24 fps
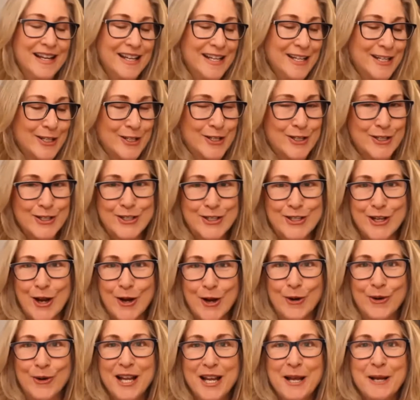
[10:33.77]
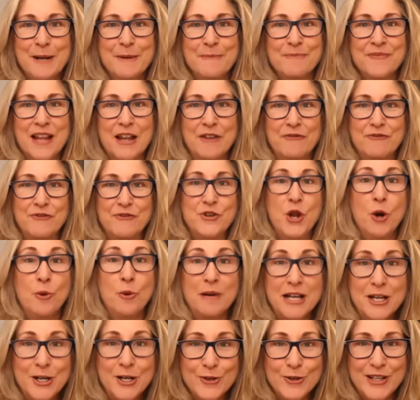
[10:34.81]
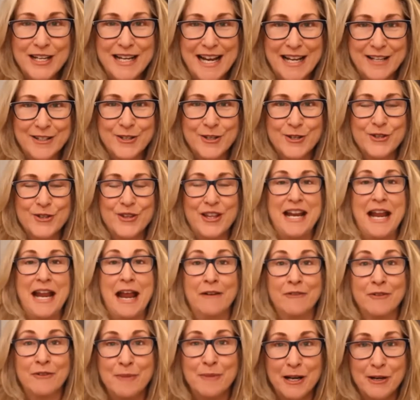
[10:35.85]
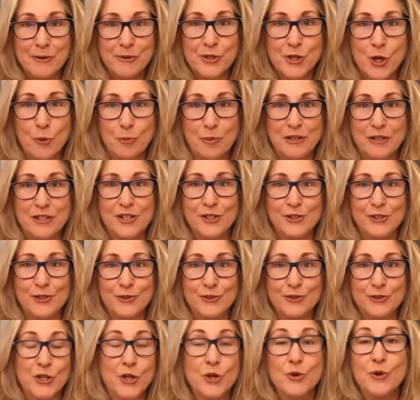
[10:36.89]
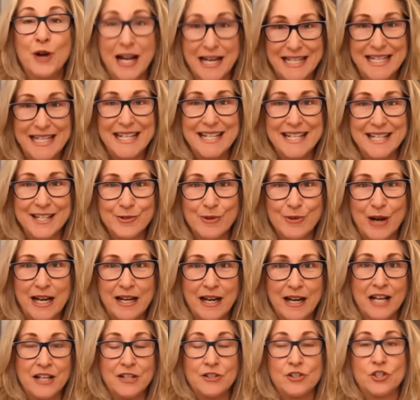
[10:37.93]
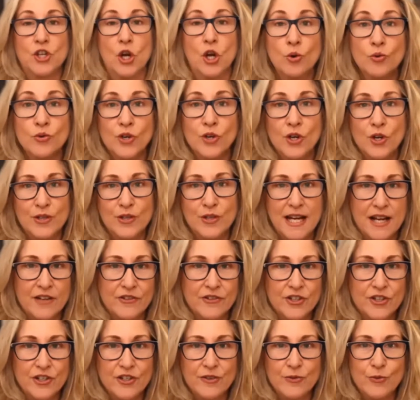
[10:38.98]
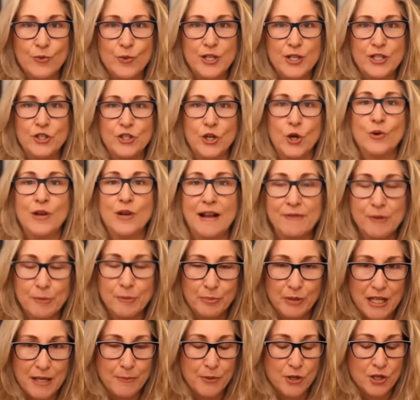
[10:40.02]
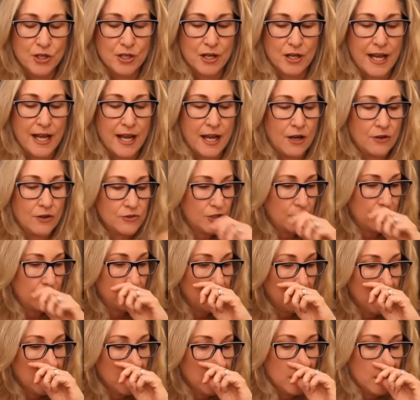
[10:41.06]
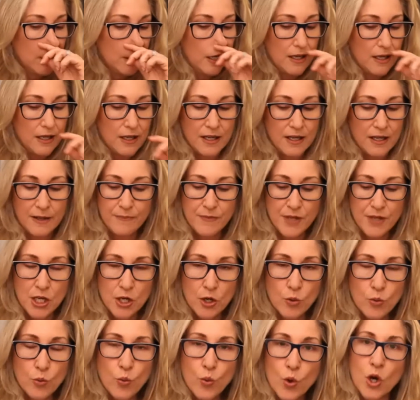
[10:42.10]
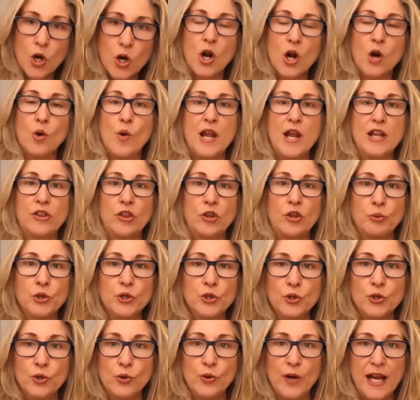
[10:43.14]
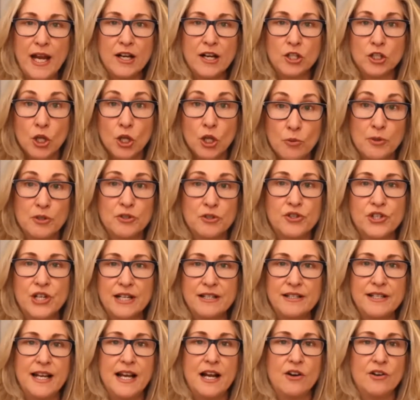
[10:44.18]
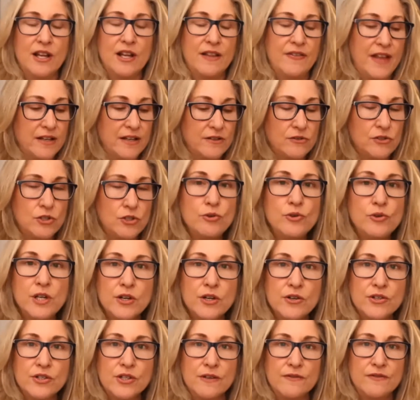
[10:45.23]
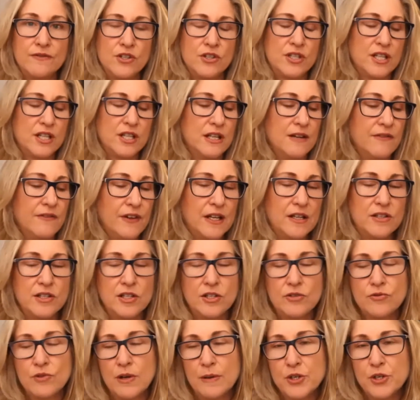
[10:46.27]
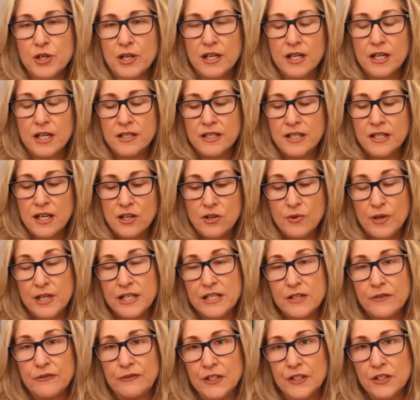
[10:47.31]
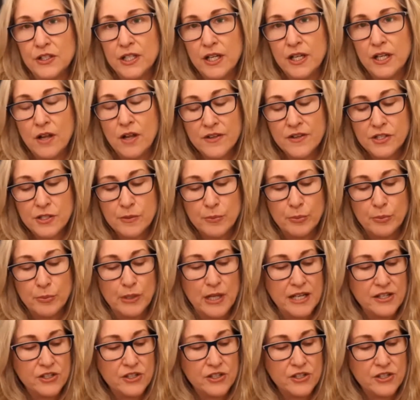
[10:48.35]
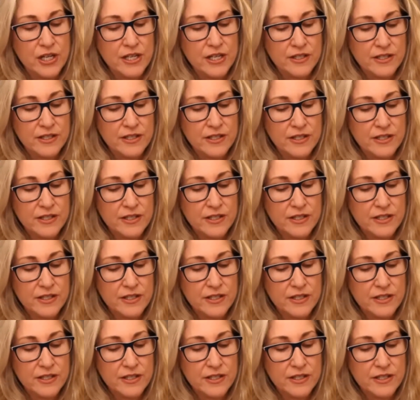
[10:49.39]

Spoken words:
So if nobody knew the answer, then everybody was open to new ideas, right? I don't know the answer. We don't have a playbook on how to, work our way through a global shutdown, and then 2 years of just significant disruption and continuing to feel it on the supply chain side,